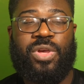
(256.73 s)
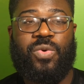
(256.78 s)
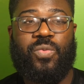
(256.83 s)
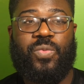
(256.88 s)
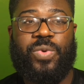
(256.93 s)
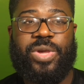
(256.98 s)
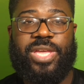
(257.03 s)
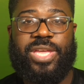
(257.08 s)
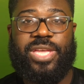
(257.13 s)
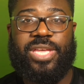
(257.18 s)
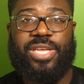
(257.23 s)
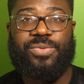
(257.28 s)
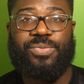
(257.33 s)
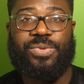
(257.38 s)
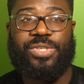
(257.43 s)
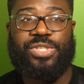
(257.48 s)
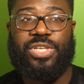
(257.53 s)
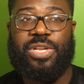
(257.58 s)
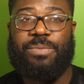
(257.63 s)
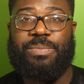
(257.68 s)
We
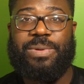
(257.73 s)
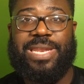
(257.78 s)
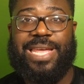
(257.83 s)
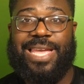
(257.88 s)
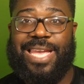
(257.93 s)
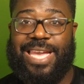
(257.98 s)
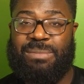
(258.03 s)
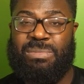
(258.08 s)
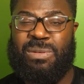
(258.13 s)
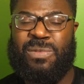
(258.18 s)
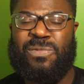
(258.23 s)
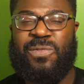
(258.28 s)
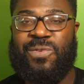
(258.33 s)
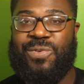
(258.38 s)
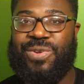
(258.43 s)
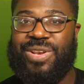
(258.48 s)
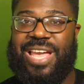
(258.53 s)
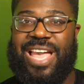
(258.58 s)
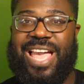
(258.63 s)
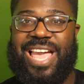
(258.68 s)
should have been ahead
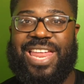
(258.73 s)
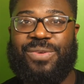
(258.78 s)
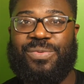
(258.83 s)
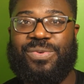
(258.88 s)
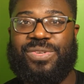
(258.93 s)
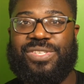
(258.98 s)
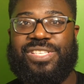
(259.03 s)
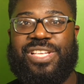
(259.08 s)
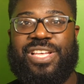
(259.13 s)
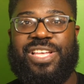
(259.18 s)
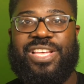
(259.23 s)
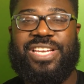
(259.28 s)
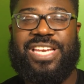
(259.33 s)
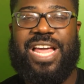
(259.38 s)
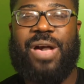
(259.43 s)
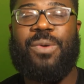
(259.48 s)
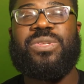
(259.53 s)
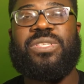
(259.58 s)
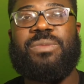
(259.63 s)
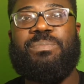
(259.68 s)
before that, and
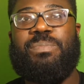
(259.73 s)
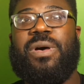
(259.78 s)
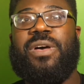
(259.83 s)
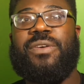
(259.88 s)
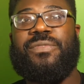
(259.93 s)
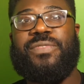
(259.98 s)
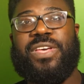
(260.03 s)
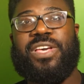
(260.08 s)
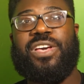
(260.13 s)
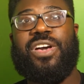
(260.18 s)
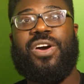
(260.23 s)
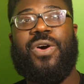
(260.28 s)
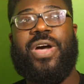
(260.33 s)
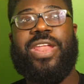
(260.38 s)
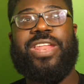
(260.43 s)
that was a perfect goal.